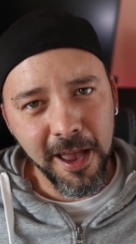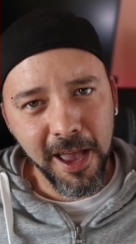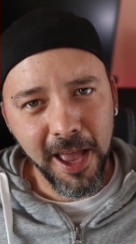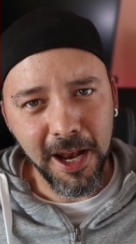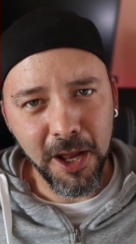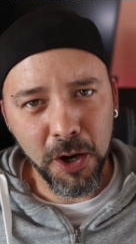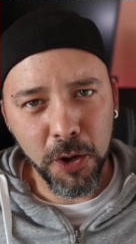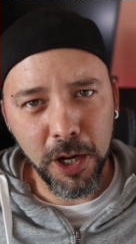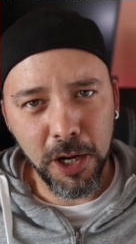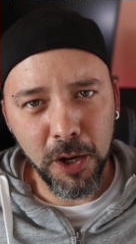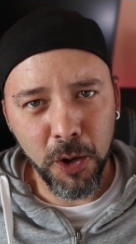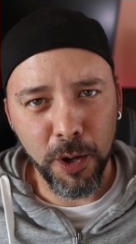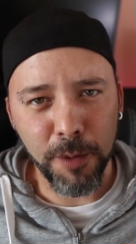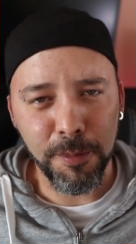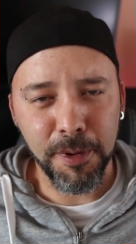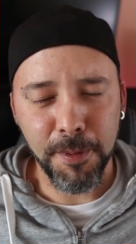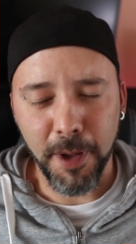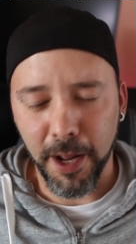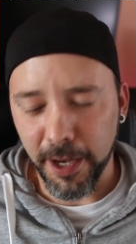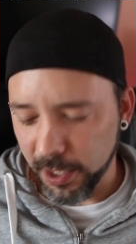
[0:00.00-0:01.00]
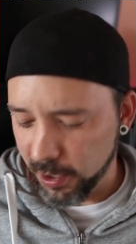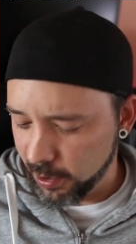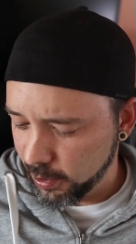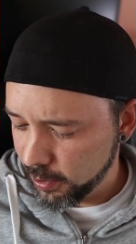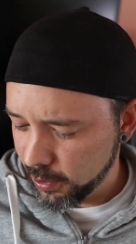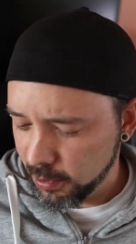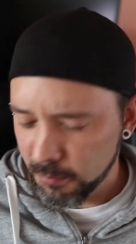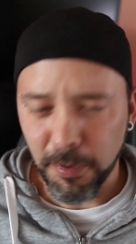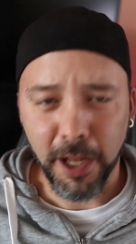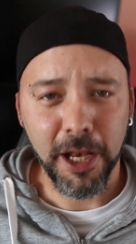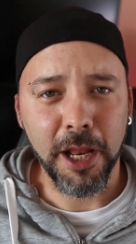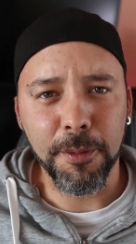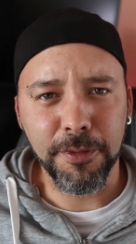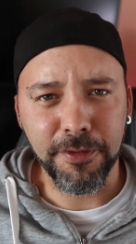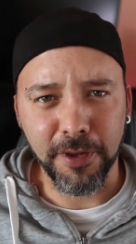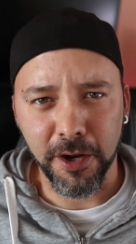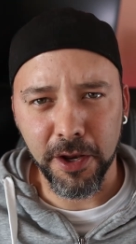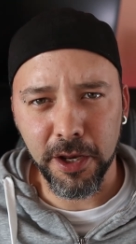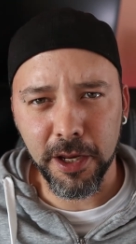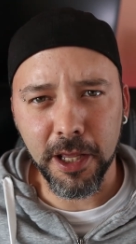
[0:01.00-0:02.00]
Hello, hello everybody! My name
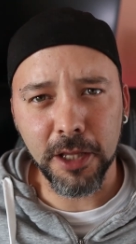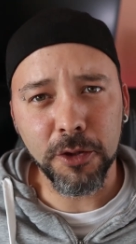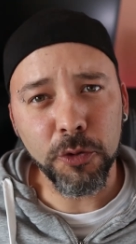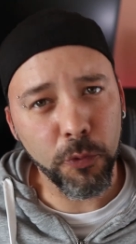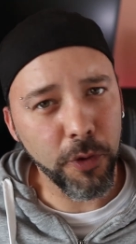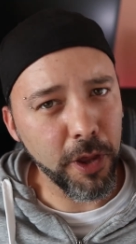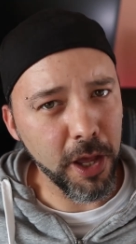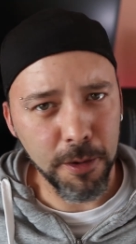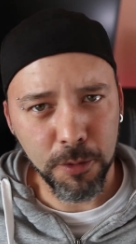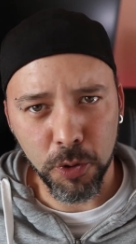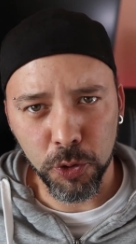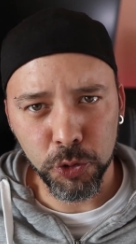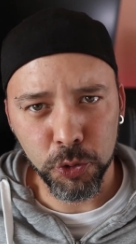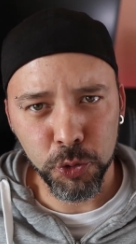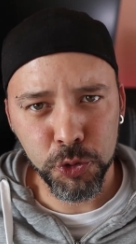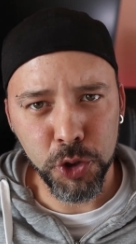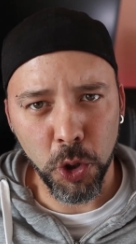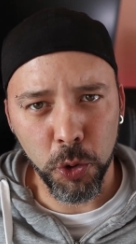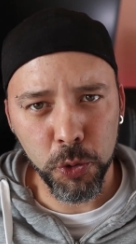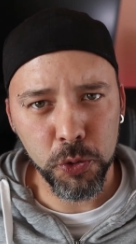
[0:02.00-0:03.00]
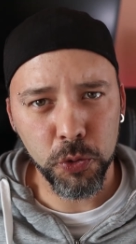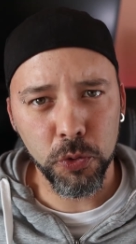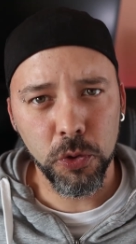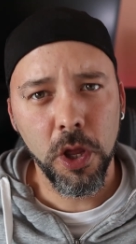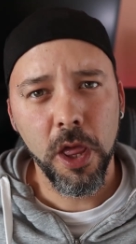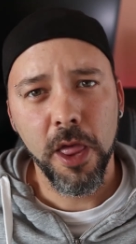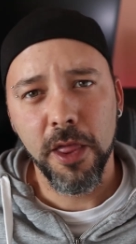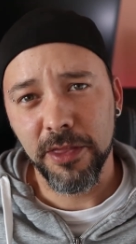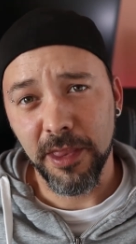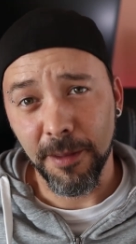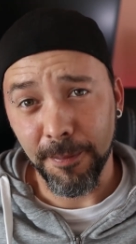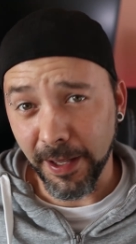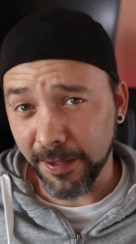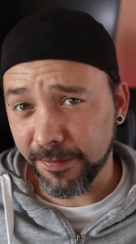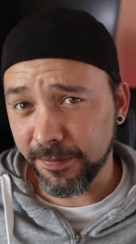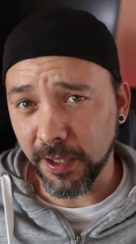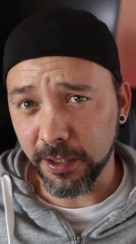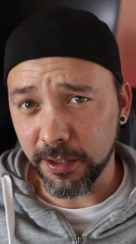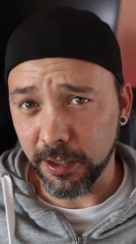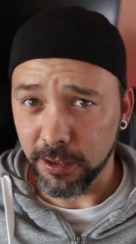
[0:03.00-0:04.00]
is Enrique and today I'm going to show you the
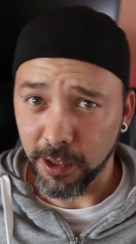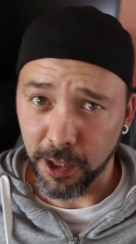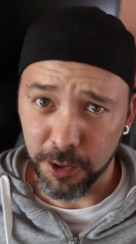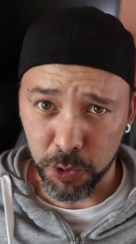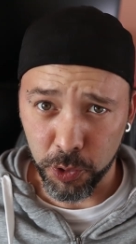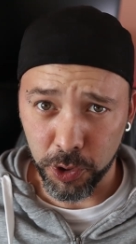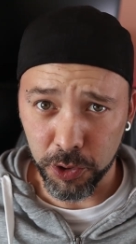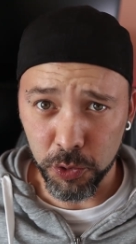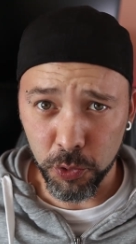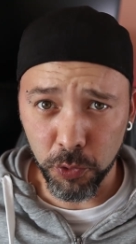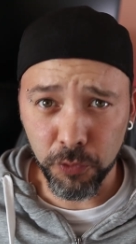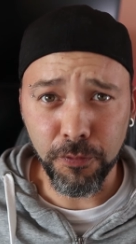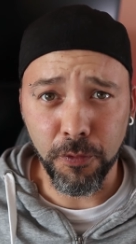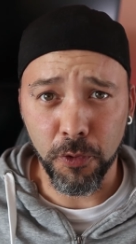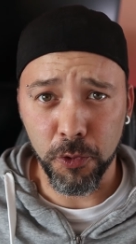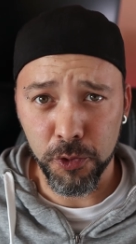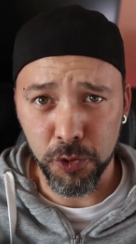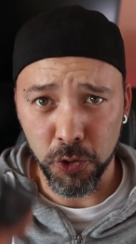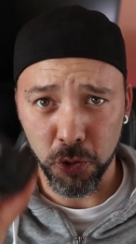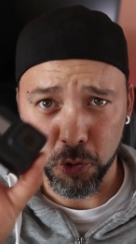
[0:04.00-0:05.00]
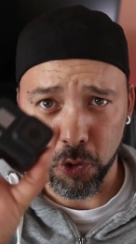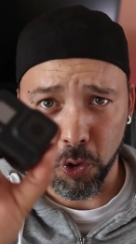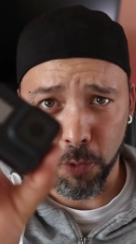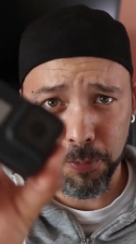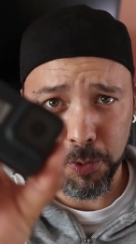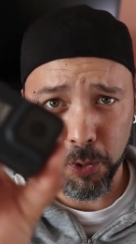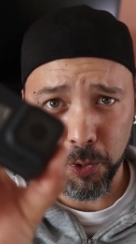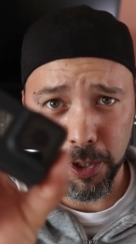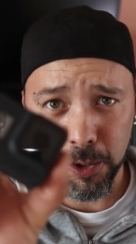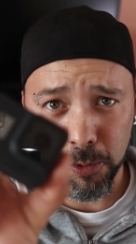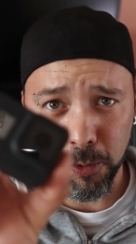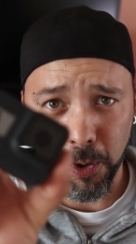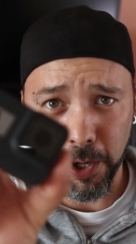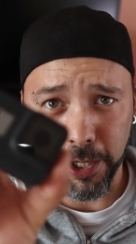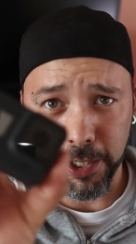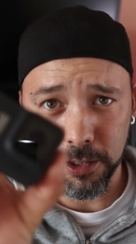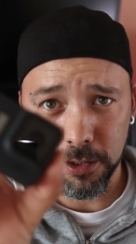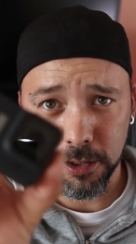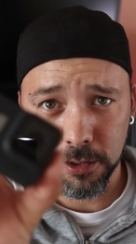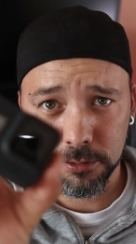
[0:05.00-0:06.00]
best setting that you can use for your GoPro Hero
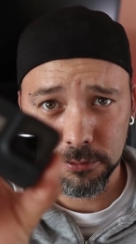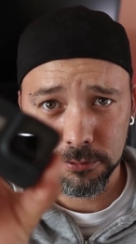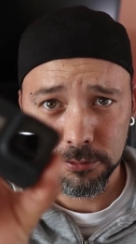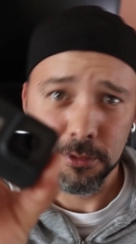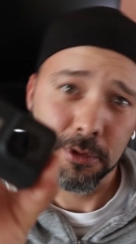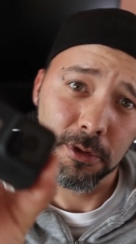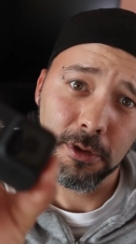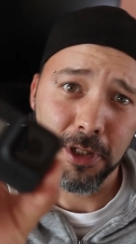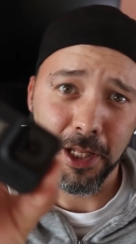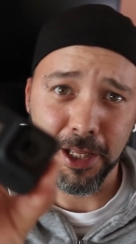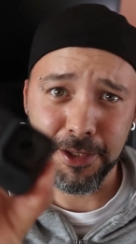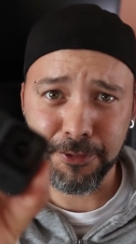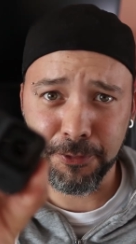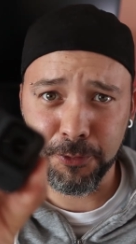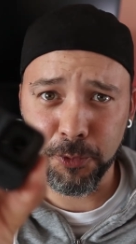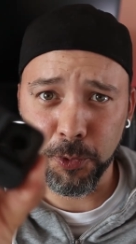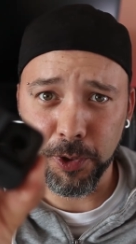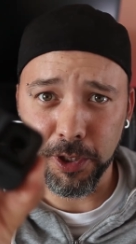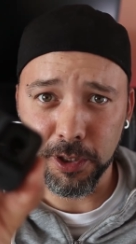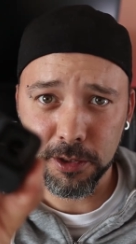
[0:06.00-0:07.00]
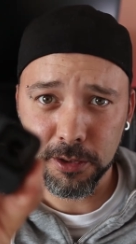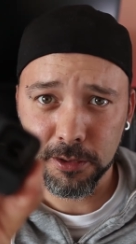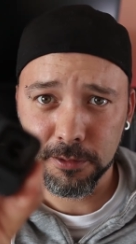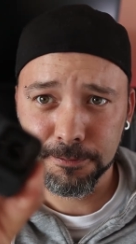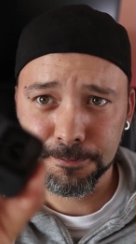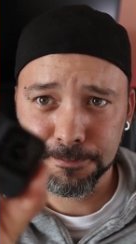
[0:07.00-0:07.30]
8. Let's do it!